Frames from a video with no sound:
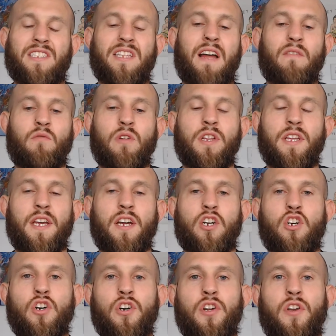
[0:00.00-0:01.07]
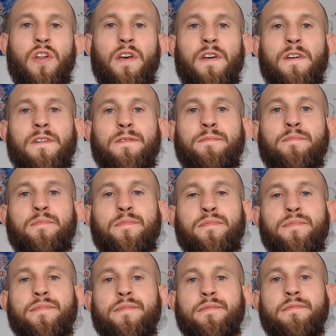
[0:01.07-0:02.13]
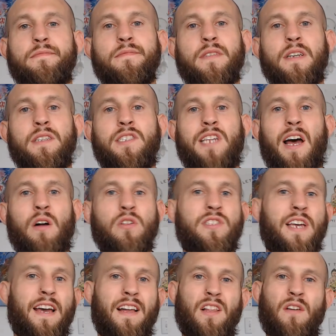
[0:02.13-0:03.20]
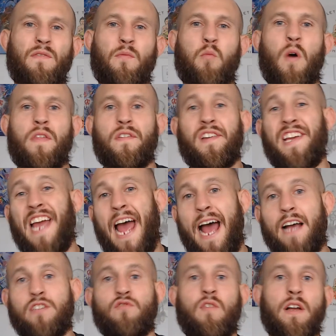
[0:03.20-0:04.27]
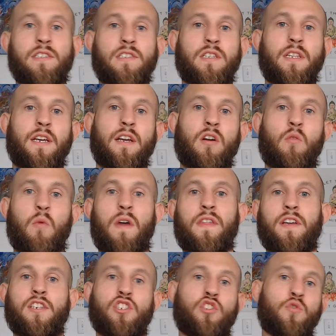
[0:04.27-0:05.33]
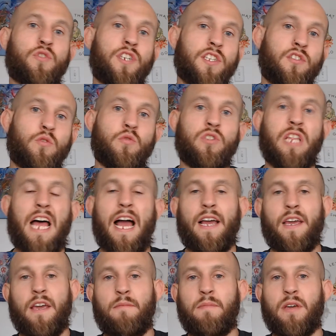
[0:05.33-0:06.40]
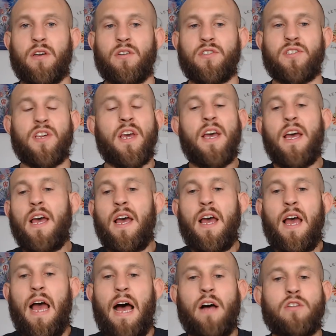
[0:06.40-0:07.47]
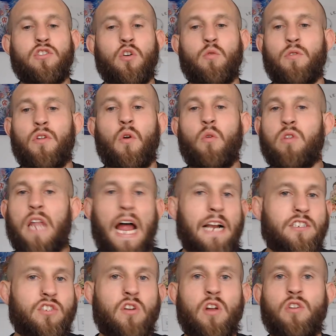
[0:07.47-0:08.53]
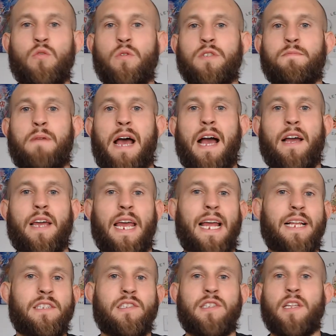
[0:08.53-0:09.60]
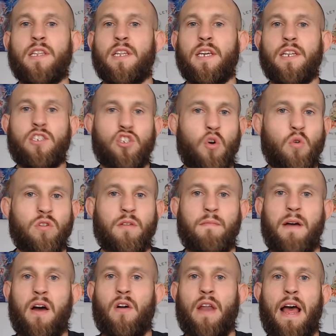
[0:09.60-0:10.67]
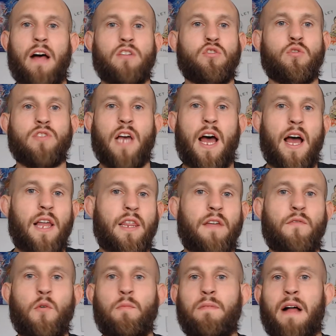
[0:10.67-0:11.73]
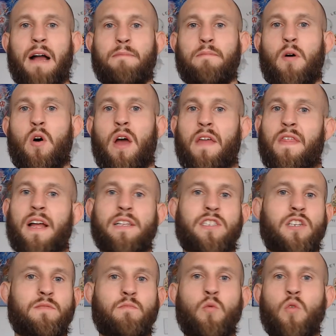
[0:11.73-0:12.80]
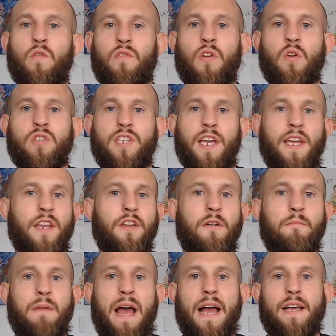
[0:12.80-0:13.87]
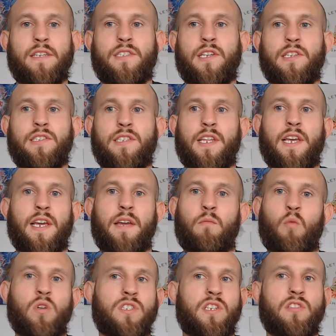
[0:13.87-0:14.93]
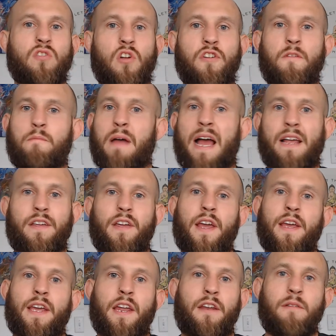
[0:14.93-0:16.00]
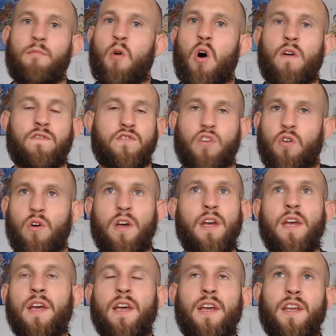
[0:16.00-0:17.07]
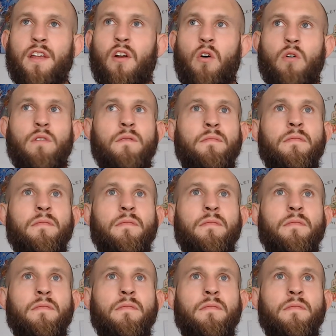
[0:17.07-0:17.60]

not really a good telltale of whether he has wrestling or whether his jiu-jitsu is lacking, because Aljo, you know, latched onto his back instantly, choked him out. Aljo's a high-level black belt, and that's his move. You know, taking your back is his thing, and once he's on your back, you ain't getting him off. So, you know,